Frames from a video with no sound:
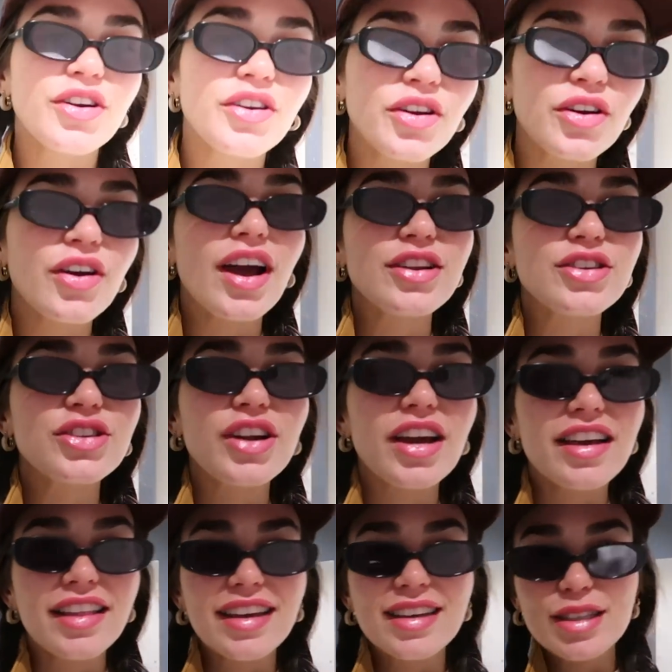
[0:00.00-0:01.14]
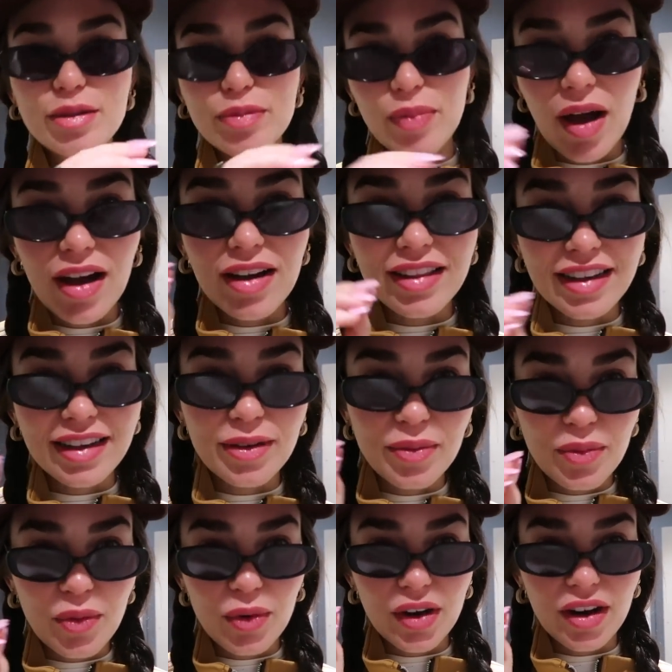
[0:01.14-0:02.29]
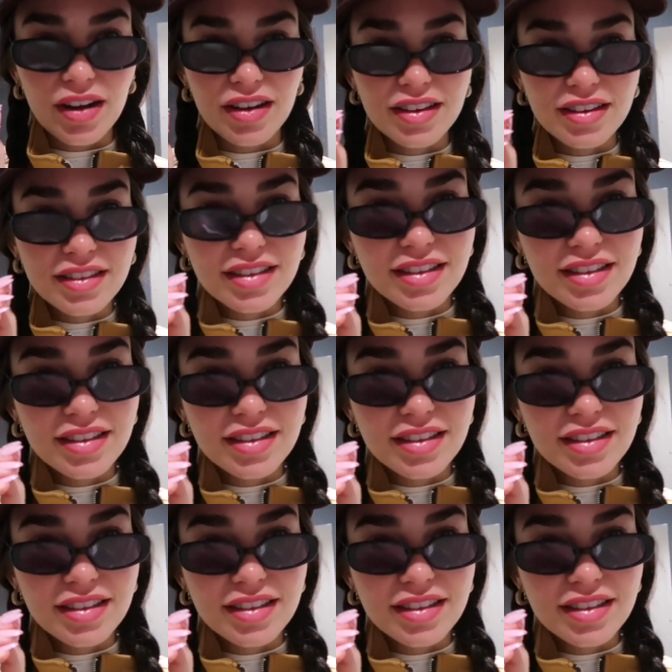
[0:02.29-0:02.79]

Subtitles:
don't know, Ash and I are like sparkling water.